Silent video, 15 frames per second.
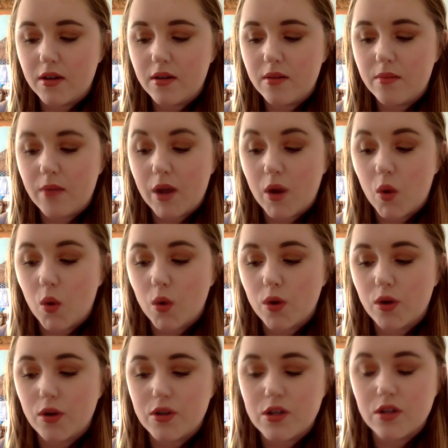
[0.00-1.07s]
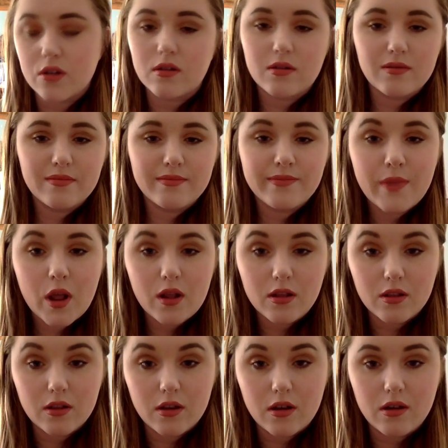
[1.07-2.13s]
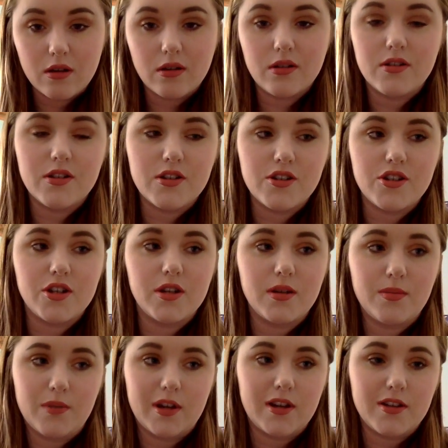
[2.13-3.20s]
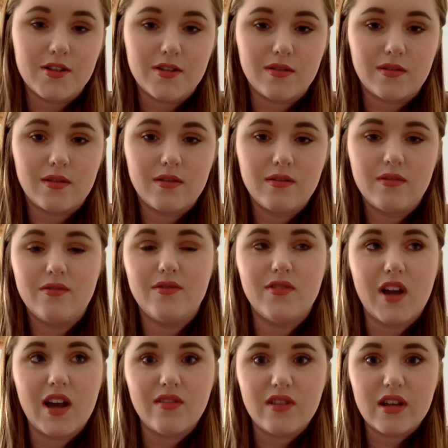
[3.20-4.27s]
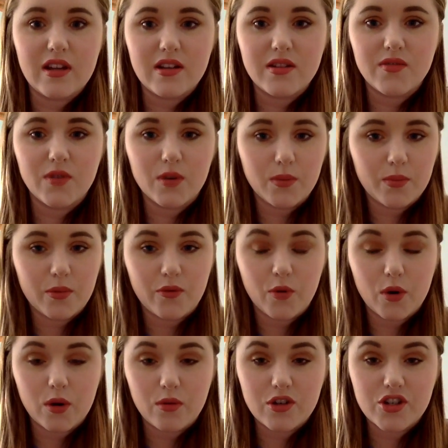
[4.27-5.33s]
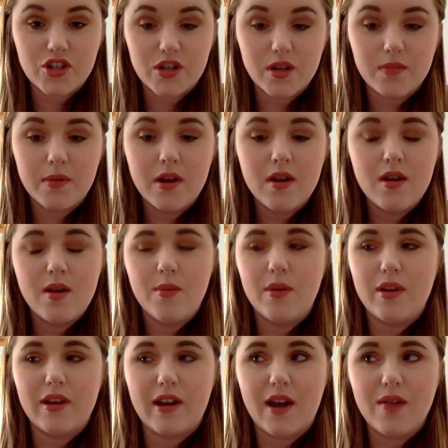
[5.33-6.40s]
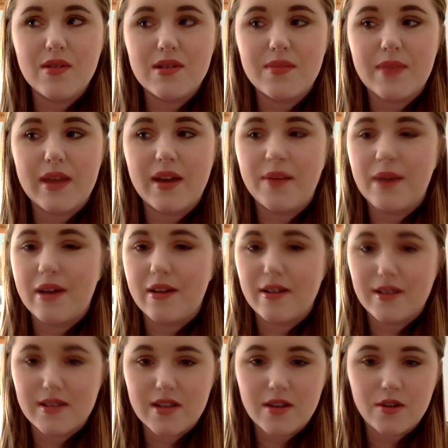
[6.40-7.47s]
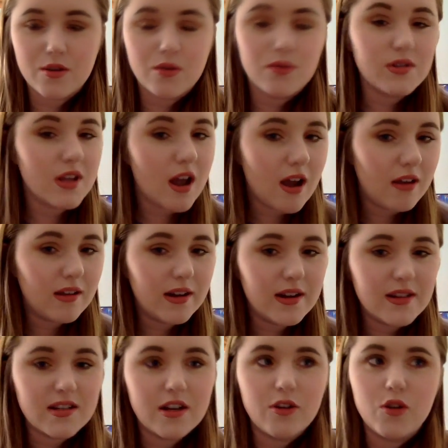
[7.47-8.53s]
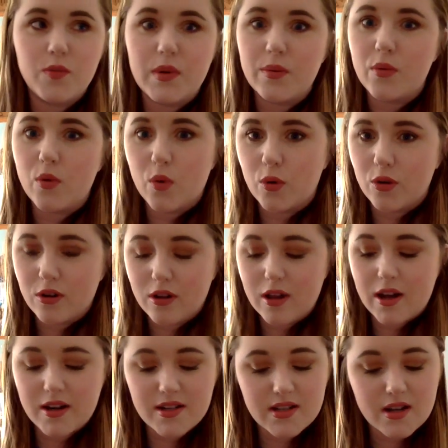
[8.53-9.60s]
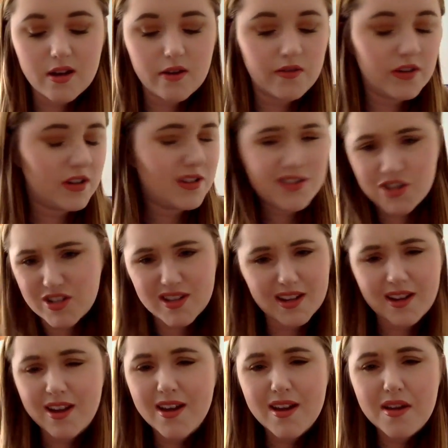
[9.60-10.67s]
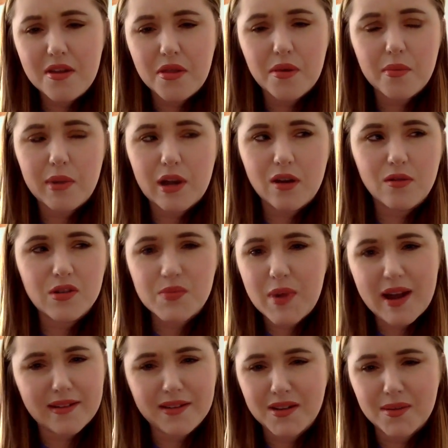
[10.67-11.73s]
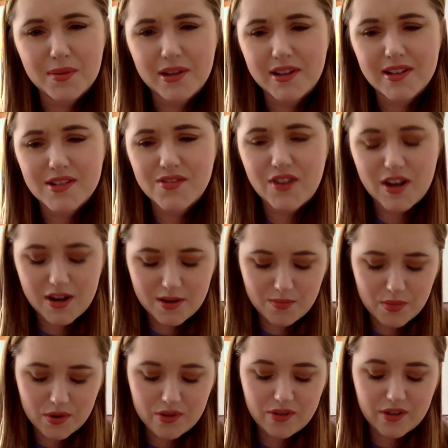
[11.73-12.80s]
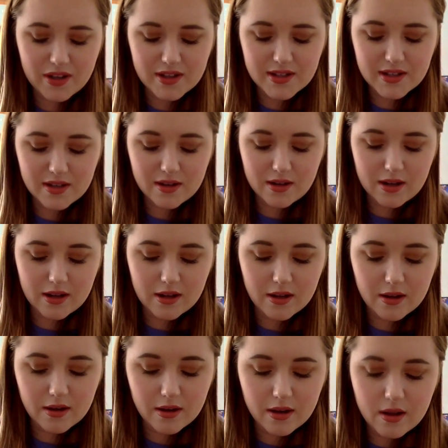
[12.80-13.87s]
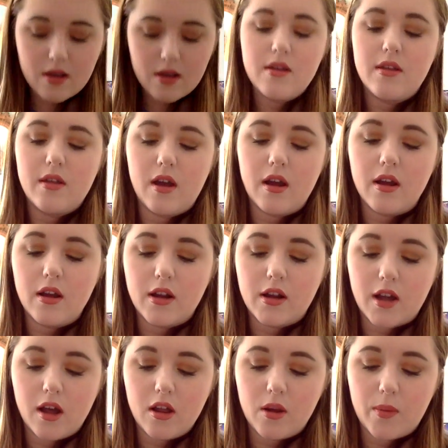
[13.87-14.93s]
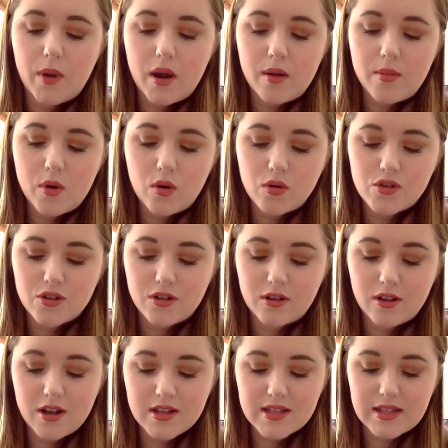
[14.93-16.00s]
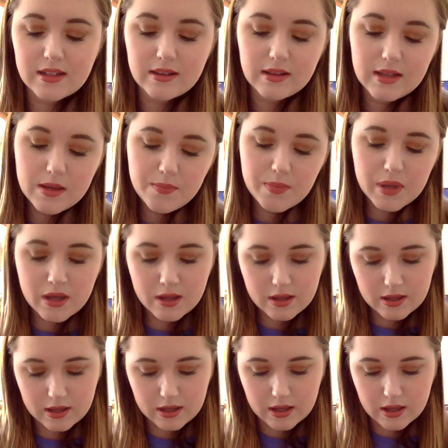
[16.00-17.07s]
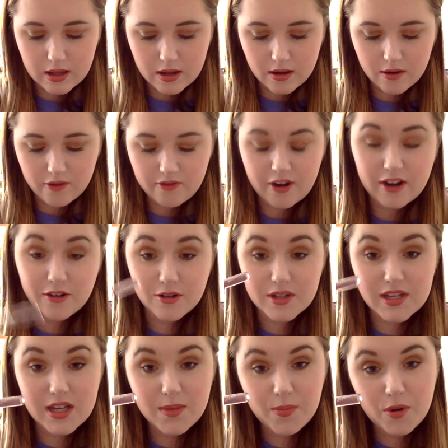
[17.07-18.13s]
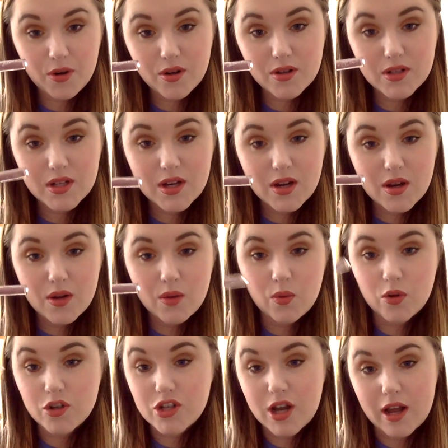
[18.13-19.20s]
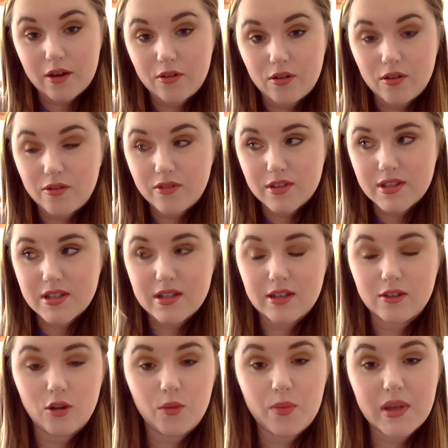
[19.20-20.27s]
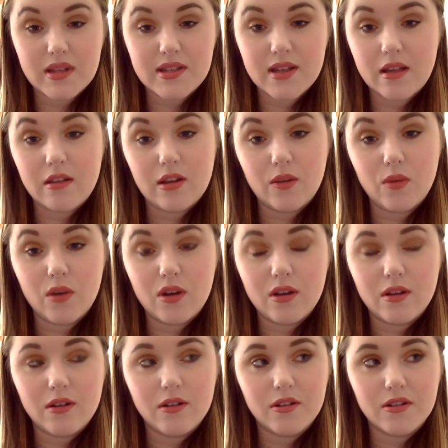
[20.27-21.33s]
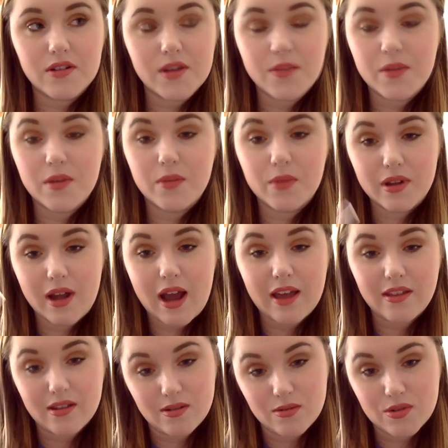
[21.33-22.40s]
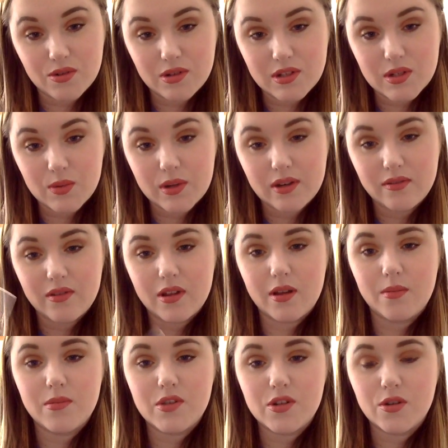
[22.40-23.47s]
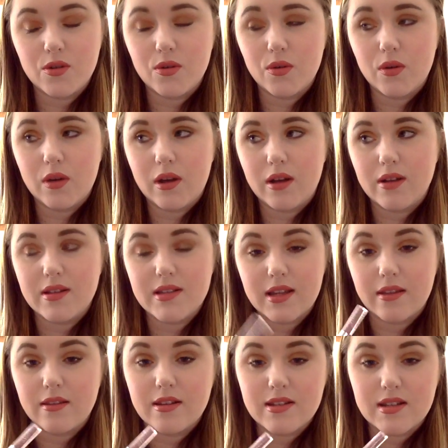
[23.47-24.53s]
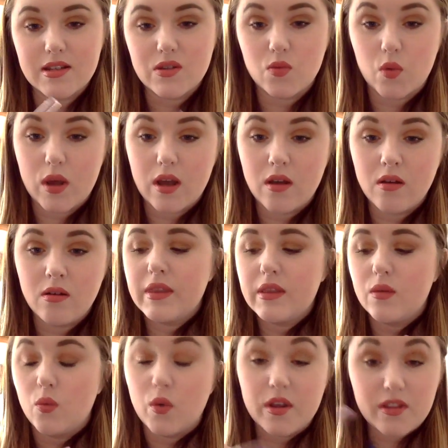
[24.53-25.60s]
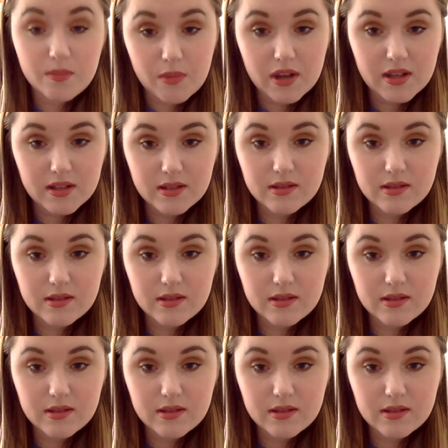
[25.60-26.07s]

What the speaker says: My order took long to ship. Like, it took 5 days before it would ship, but like I wasn't mad about it because I knew it was holidays. I knew people ordered a lot of stuff, and just like the mail was backed up. Like, it's fine, but they sent in a ColourPop Ultra Glossy Lip in Finders Keepers, which I don't know if this is like their best-selling one or something, but I thought it was really sweet of them to send this as well with my